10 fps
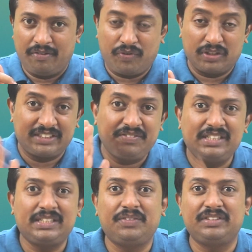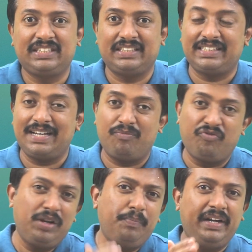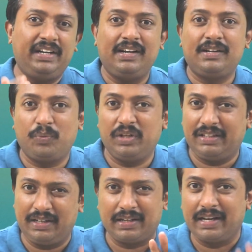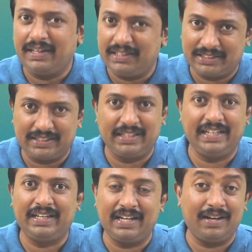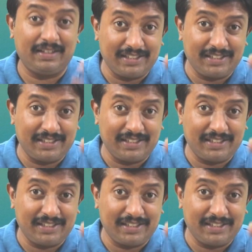for civil service exam will be dealt with in greatest detail,